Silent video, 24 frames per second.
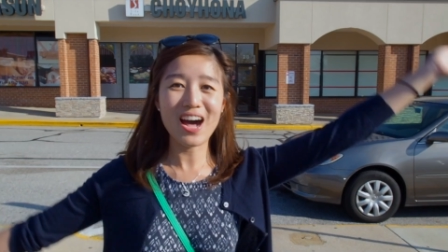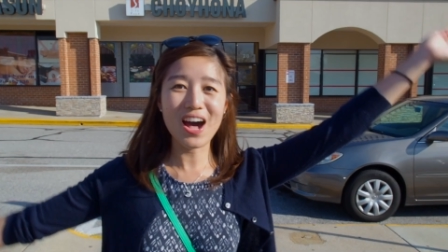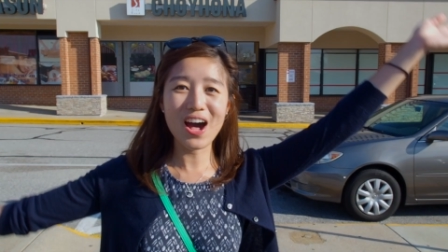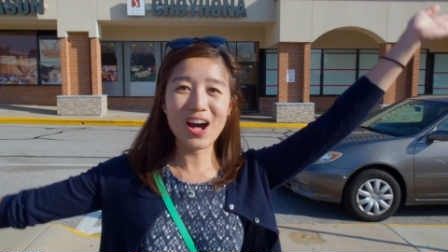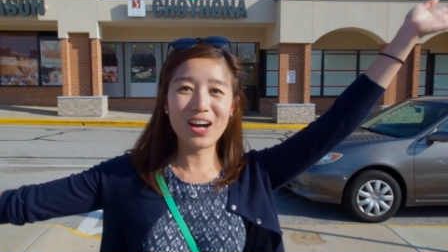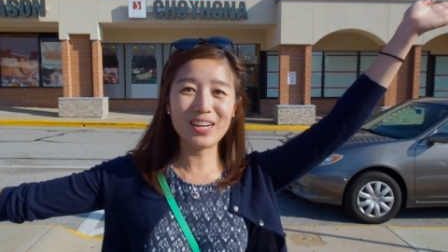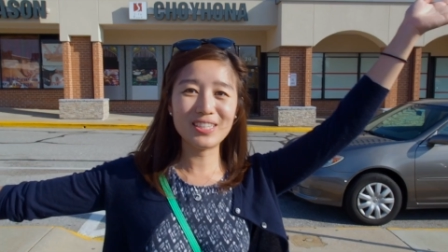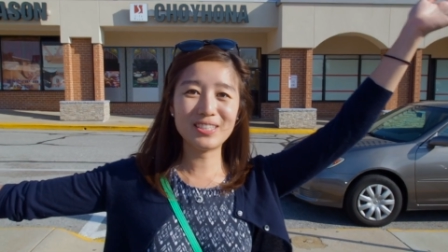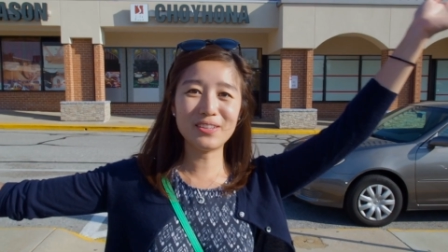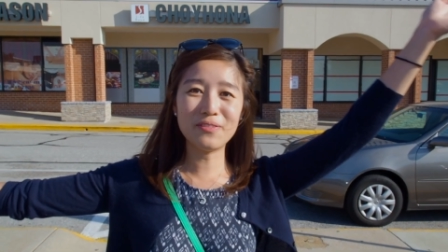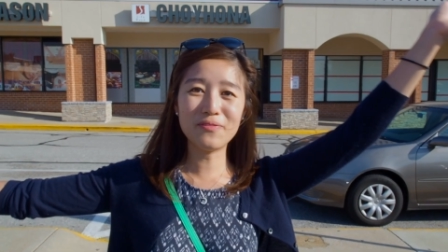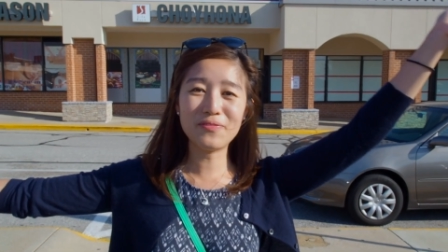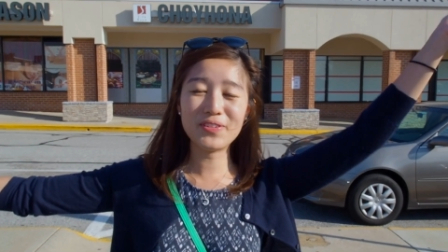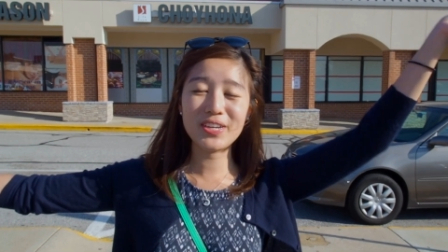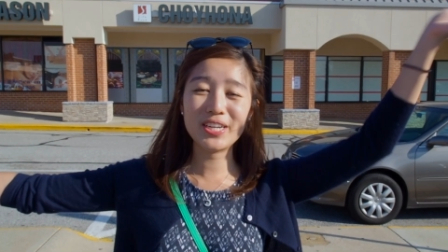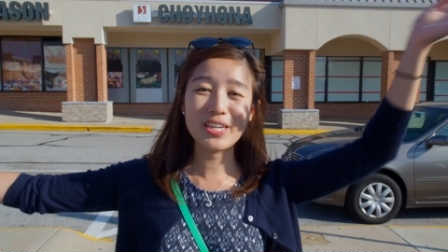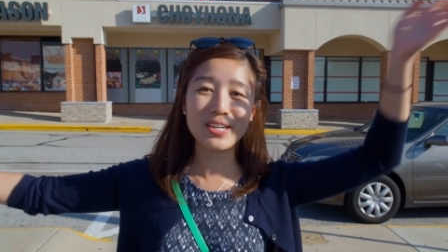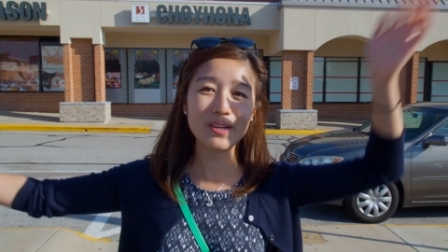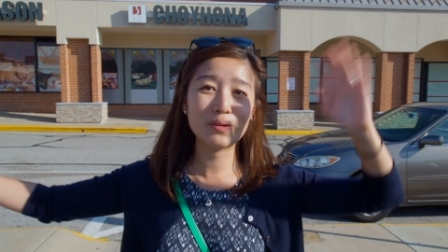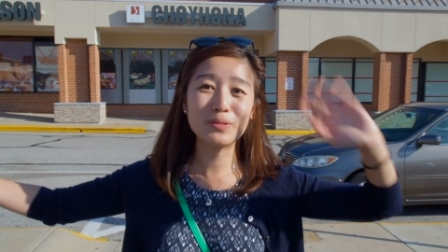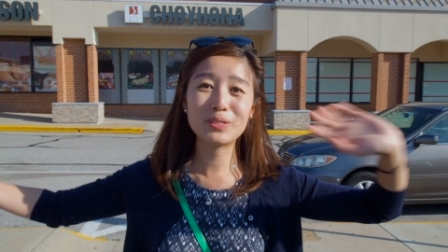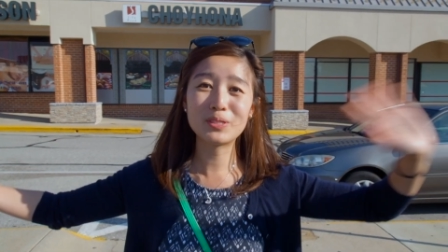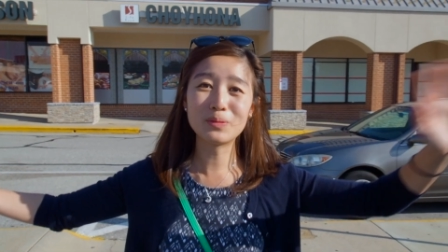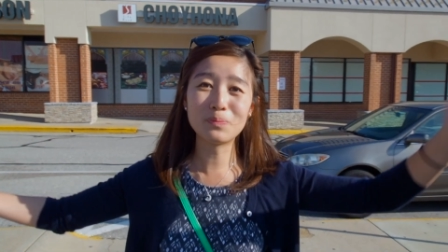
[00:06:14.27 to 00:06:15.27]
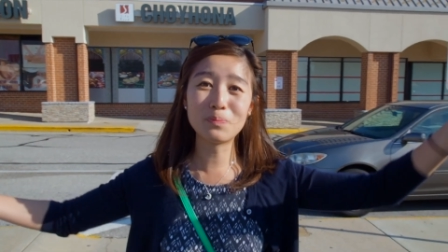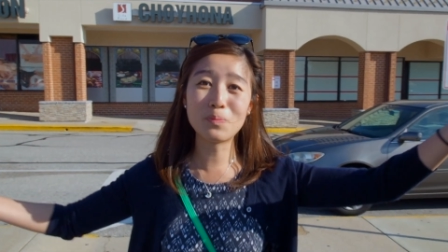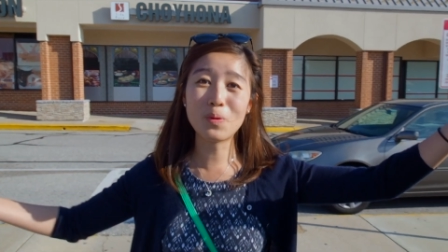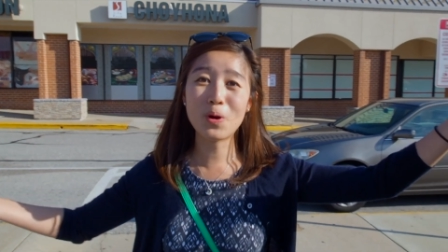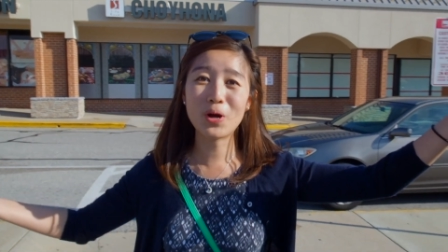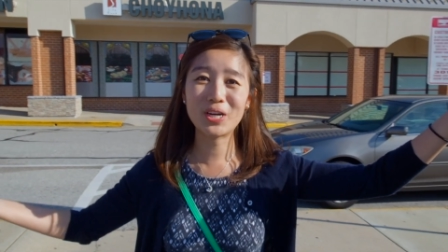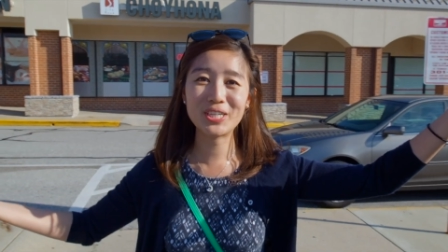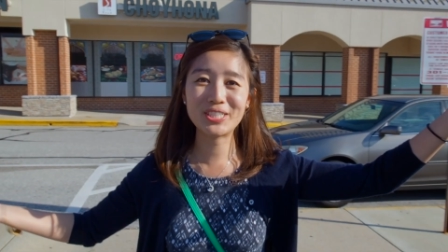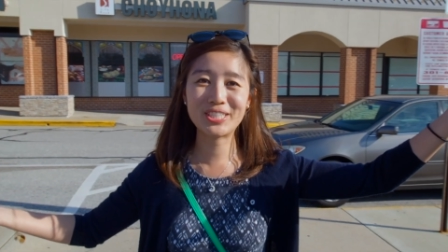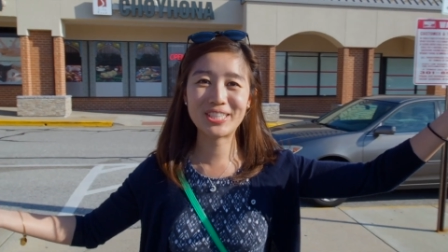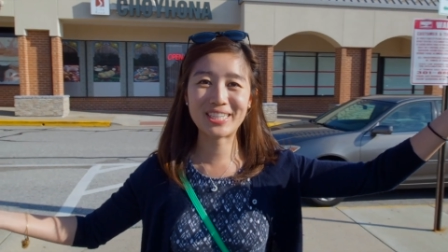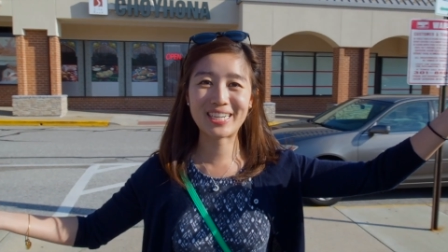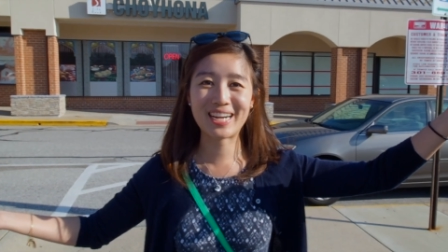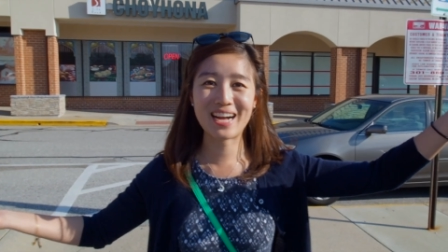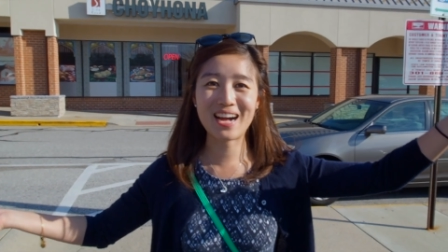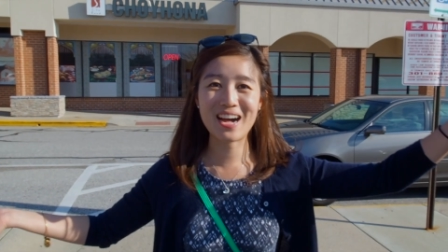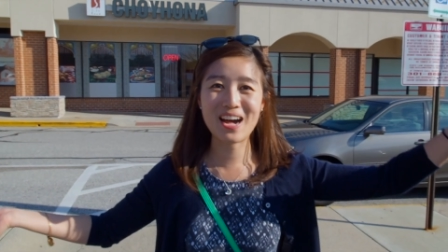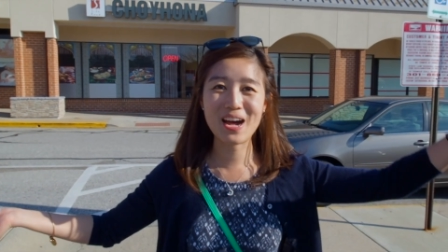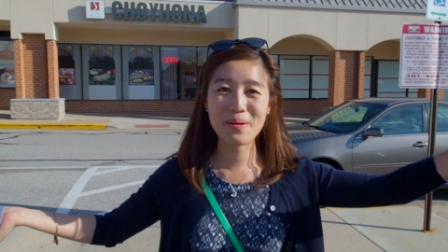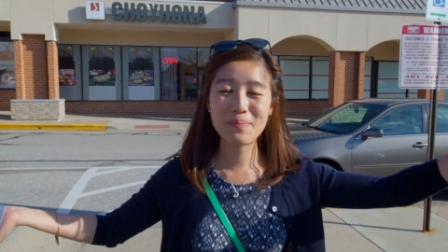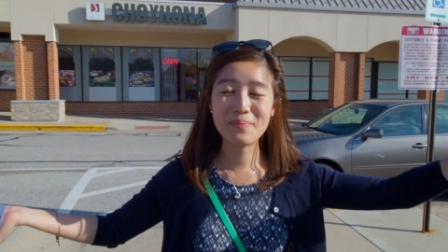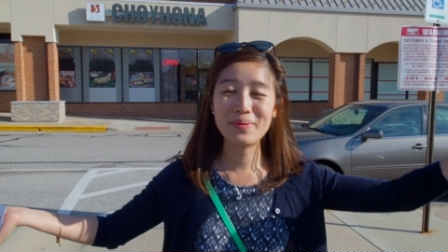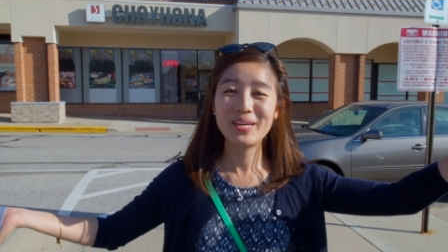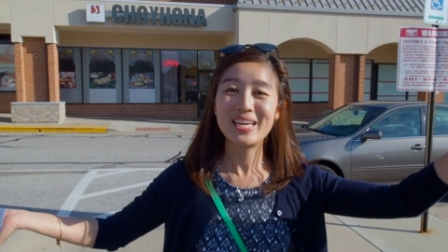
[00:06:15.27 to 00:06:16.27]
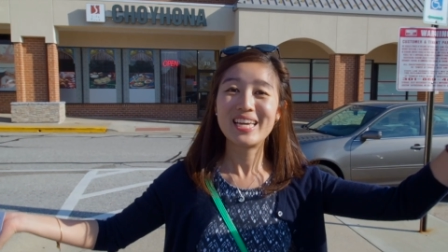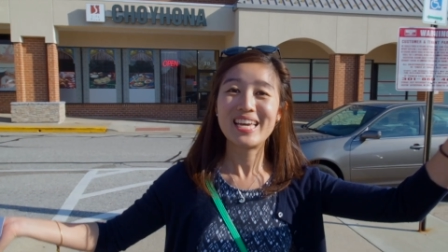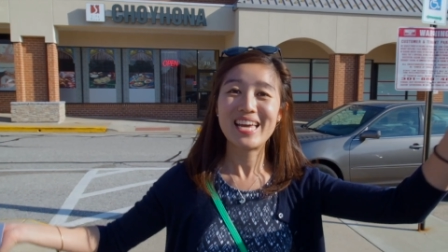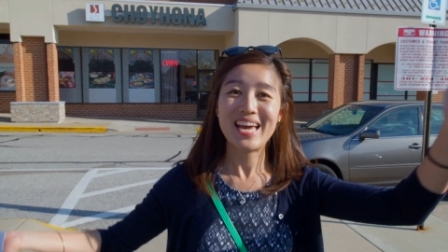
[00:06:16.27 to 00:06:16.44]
Awesome videos, more to come.